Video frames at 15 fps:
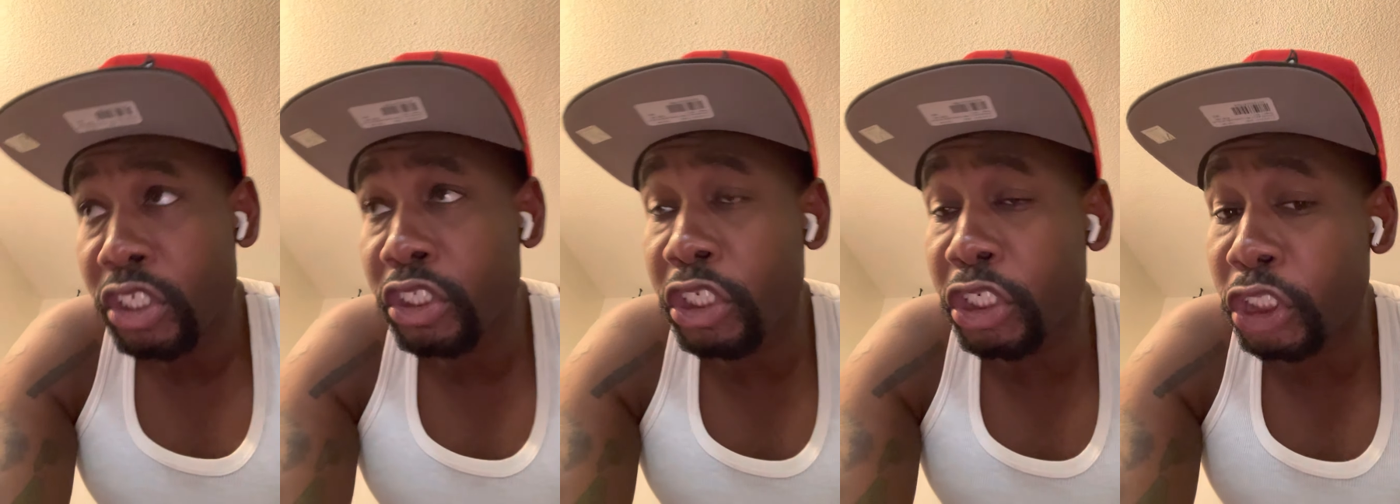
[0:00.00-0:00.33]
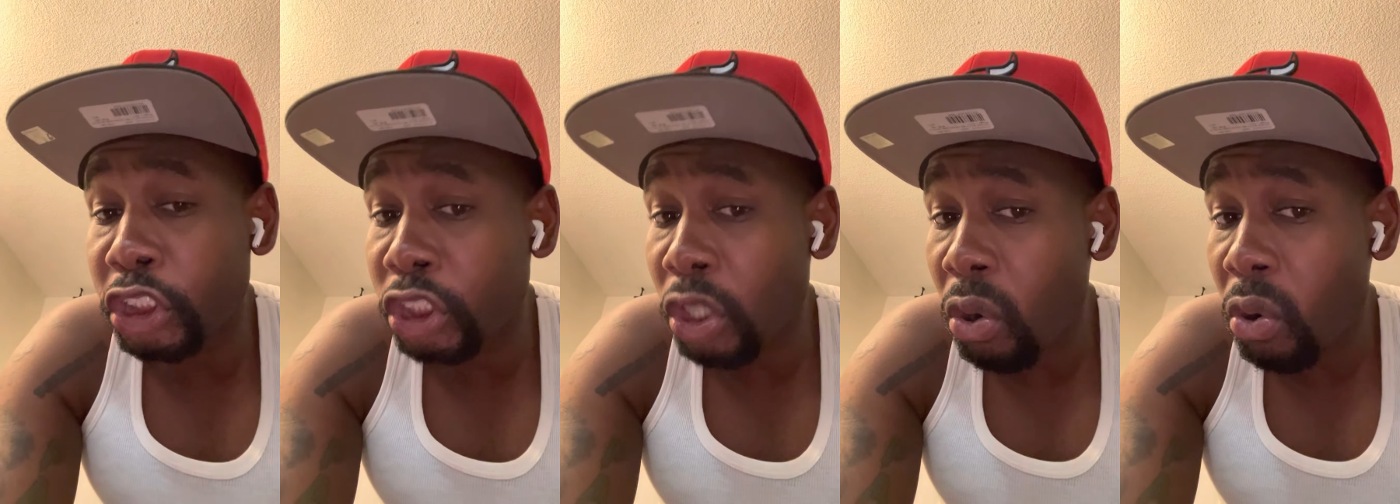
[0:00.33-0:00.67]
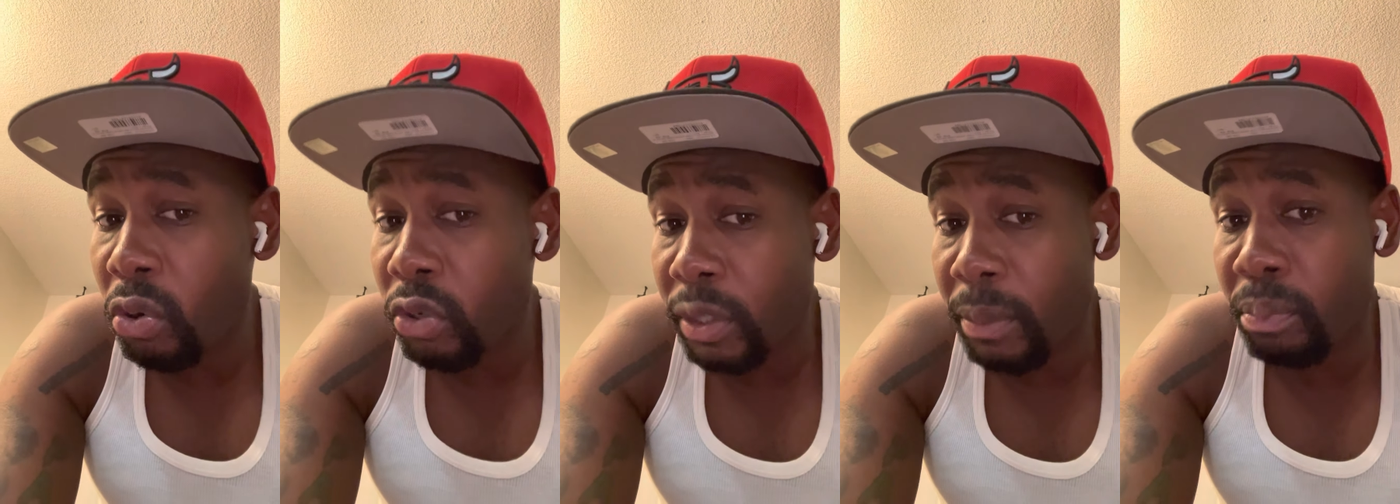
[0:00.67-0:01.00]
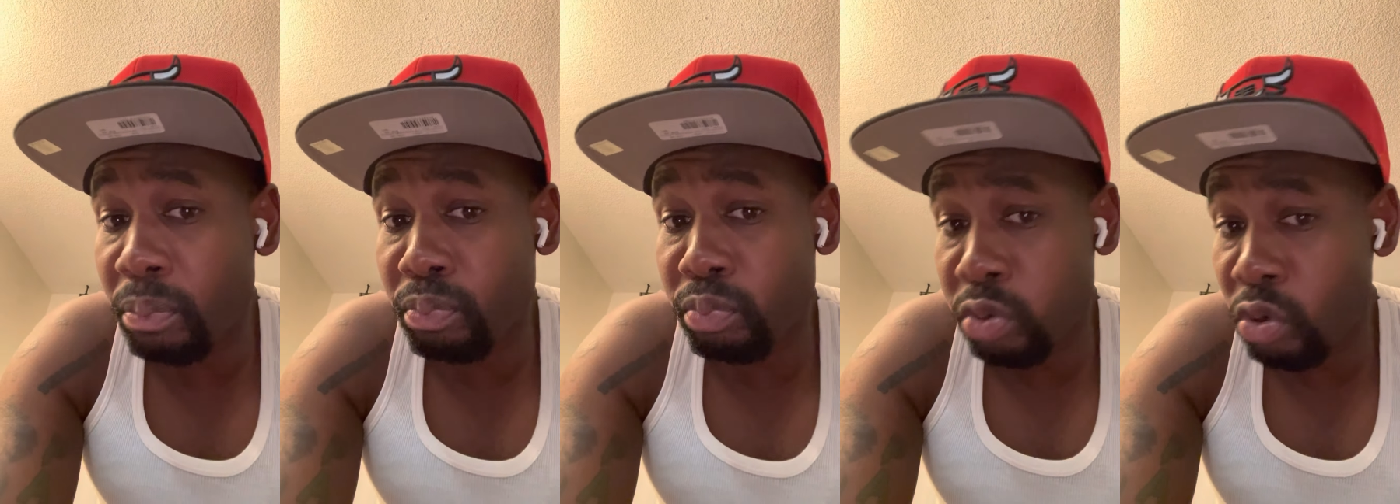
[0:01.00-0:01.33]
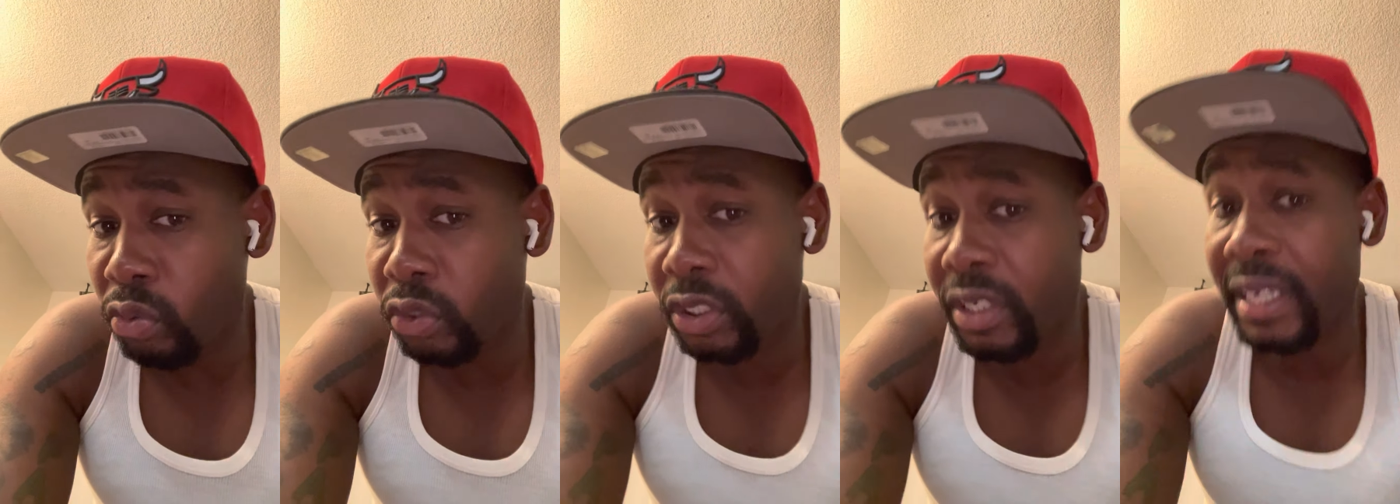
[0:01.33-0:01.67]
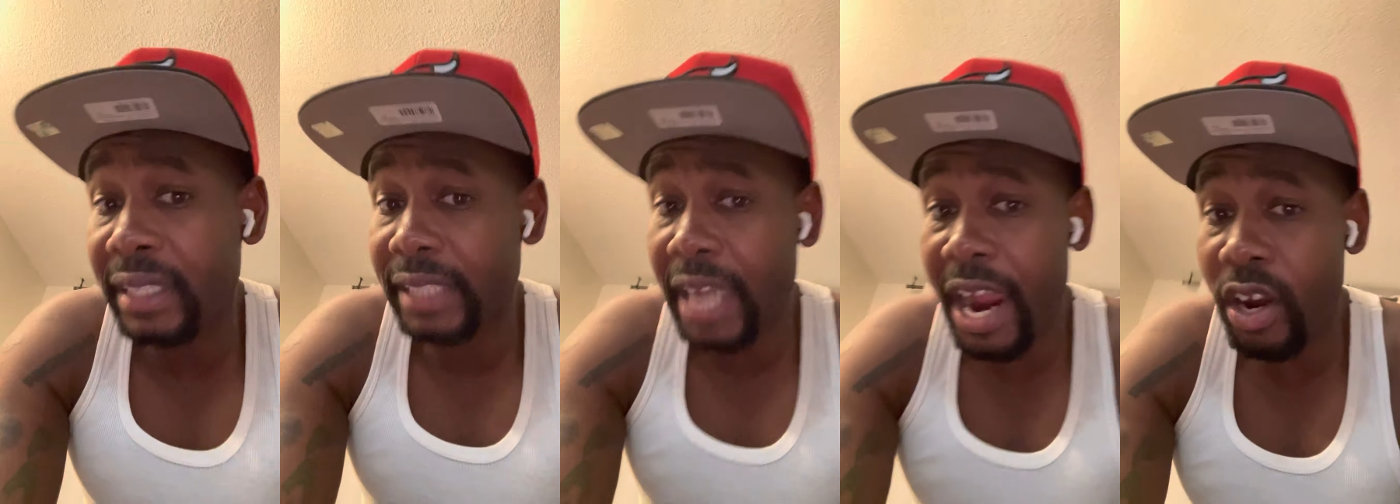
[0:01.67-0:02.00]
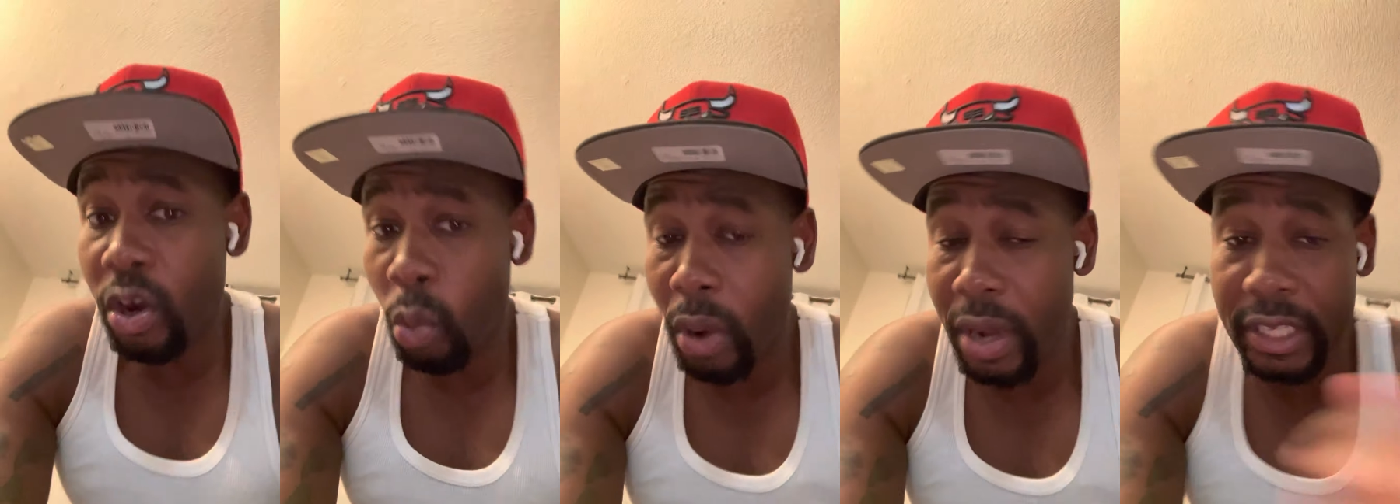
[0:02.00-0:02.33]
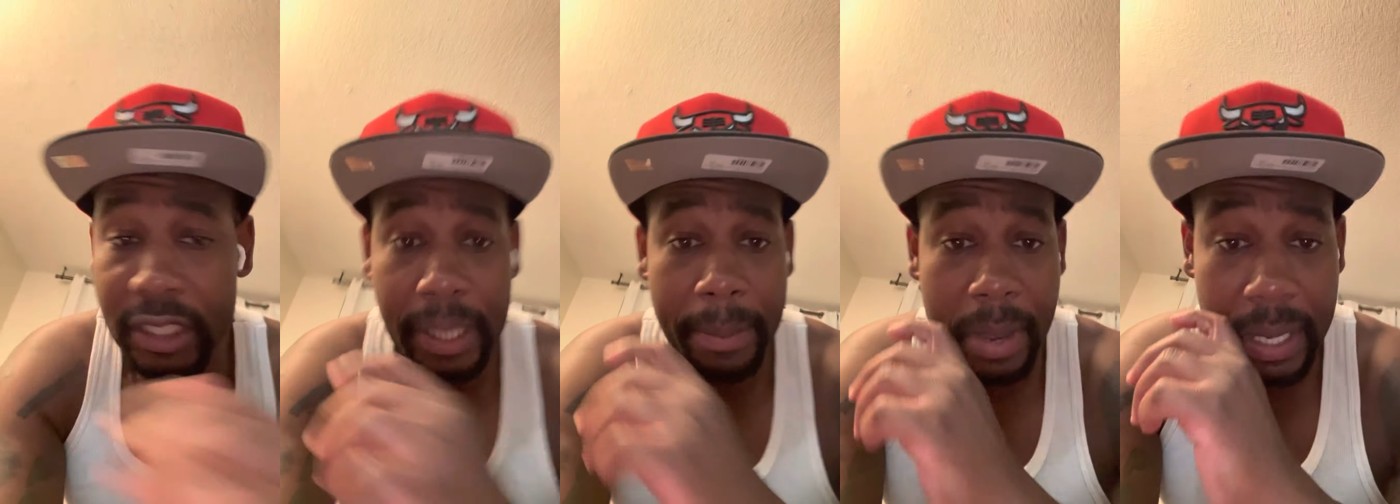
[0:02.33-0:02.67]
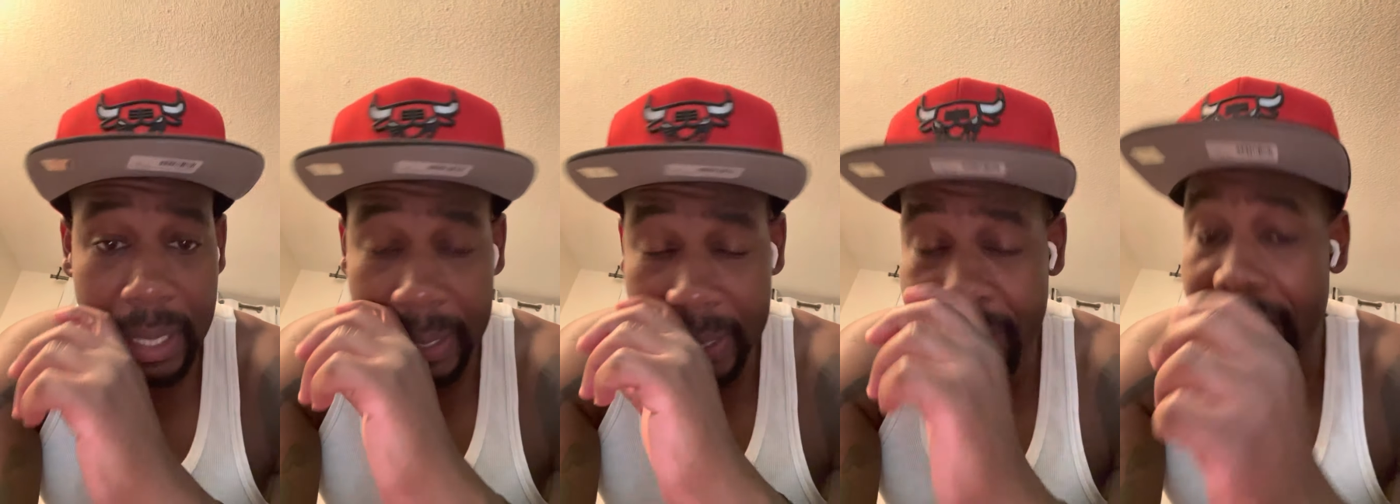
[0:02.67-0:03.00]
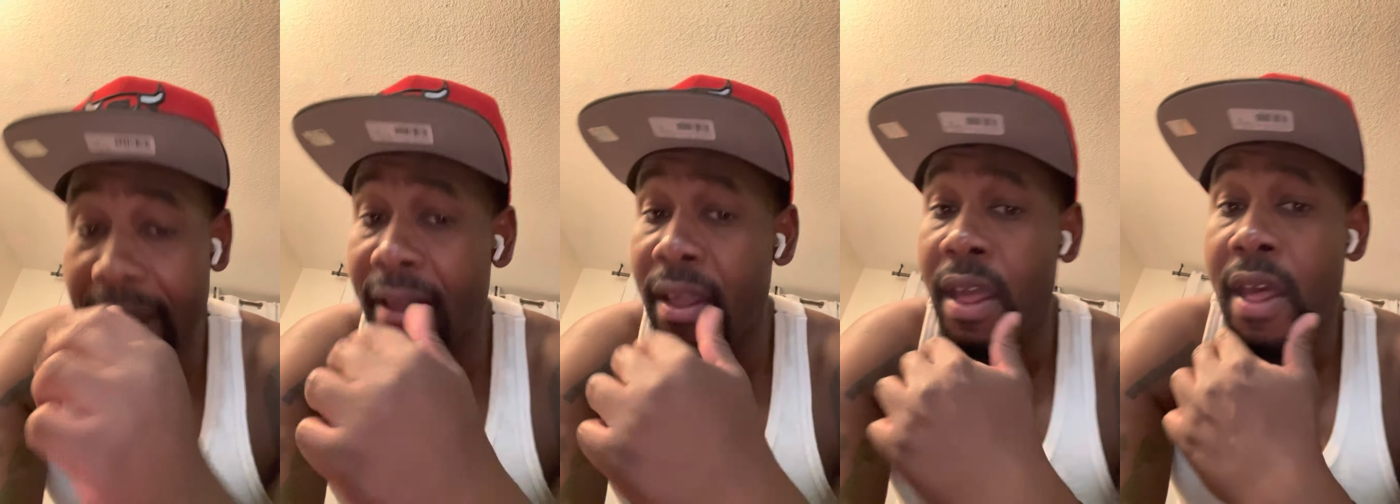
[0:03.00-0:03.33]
to show, the proof to the entire witness community that